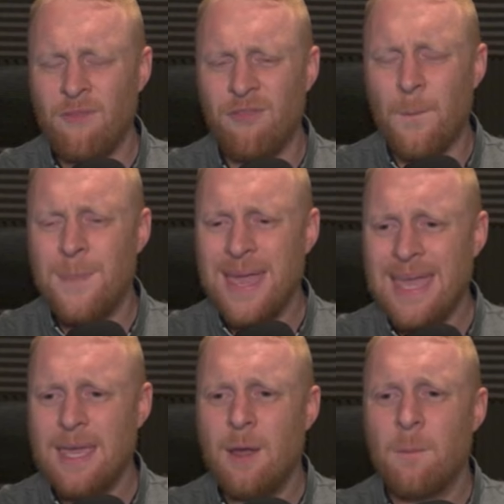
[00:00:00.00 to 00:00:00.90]
for
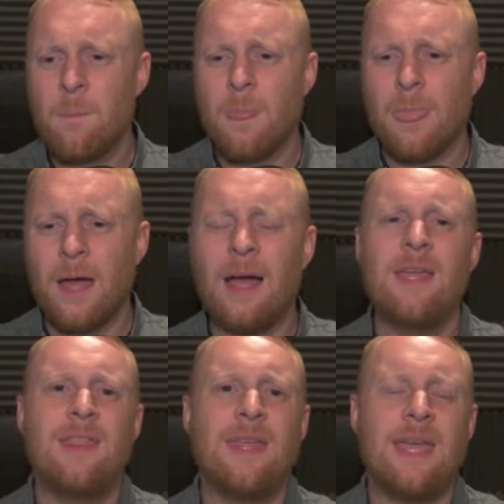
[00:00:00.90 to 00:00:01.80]
me, I
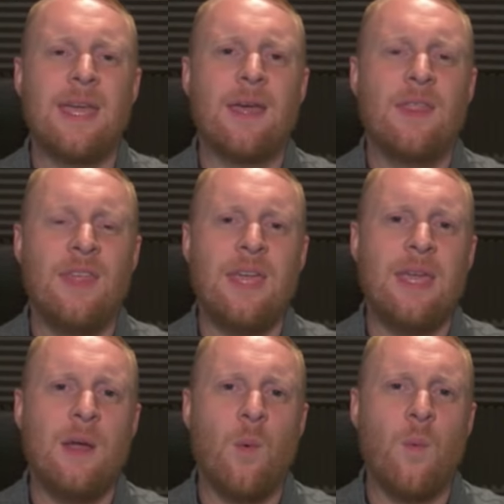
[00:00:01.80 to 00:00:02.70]
think
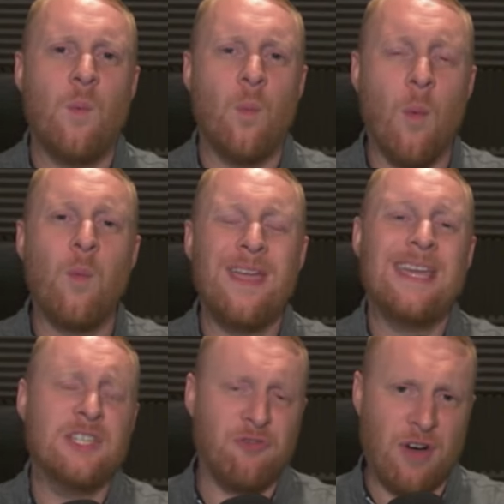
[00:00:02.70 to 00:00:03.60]
the one
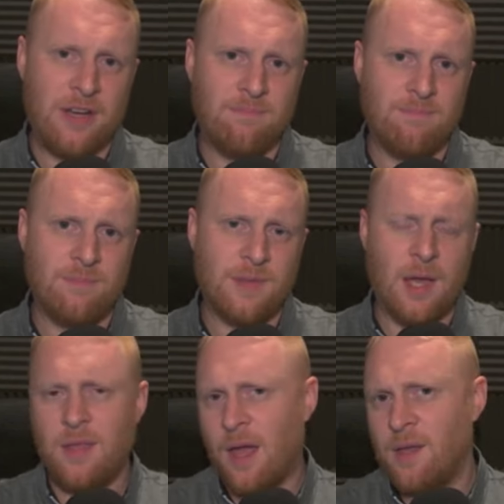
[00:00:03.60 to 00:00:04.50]
week is fine.
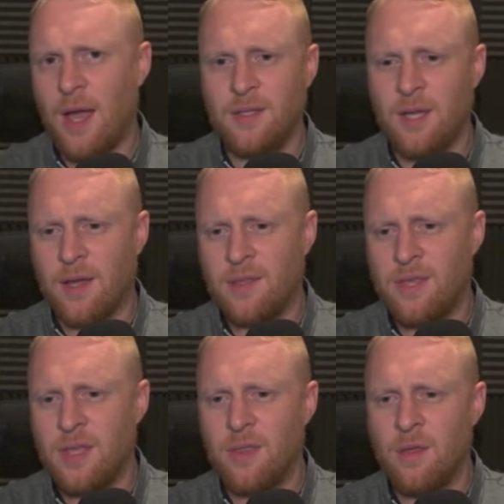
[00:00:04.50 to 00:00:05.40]
I, I, I
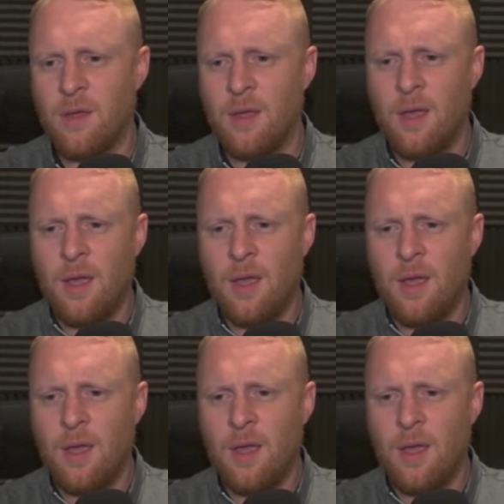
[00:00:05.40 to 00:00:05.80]
think that